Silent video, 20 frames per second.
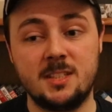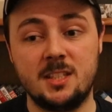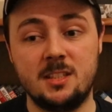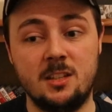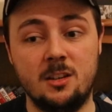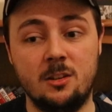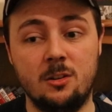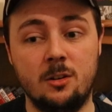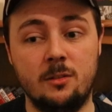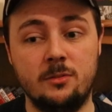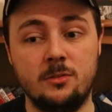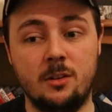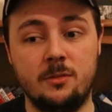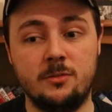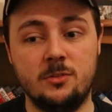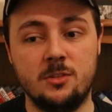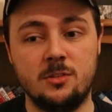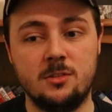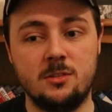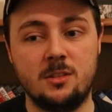you know, of
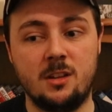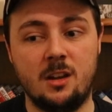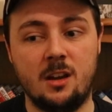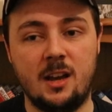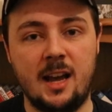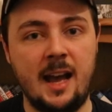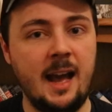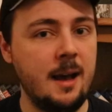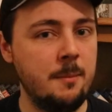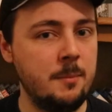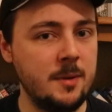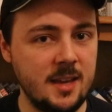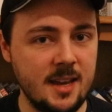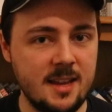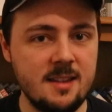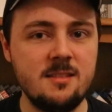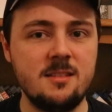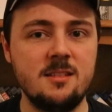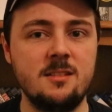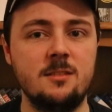just happy
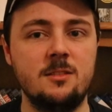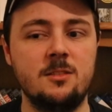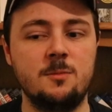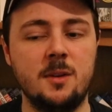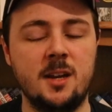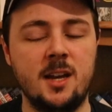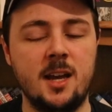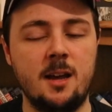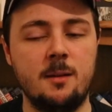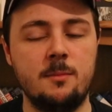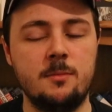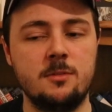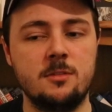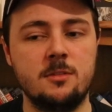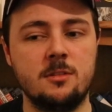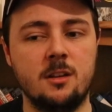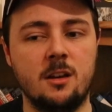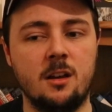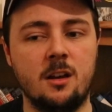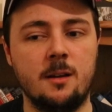endings,
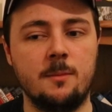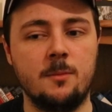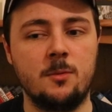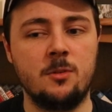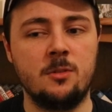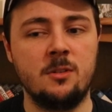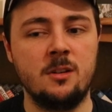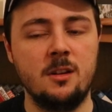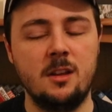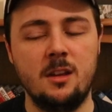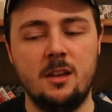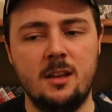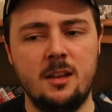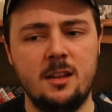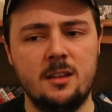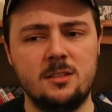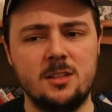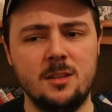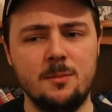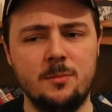perhaps, or
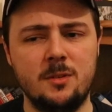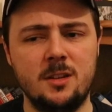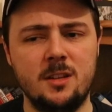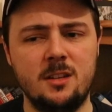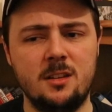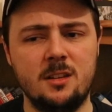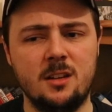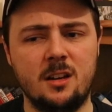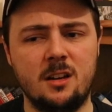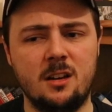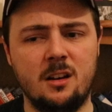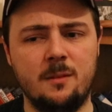simply,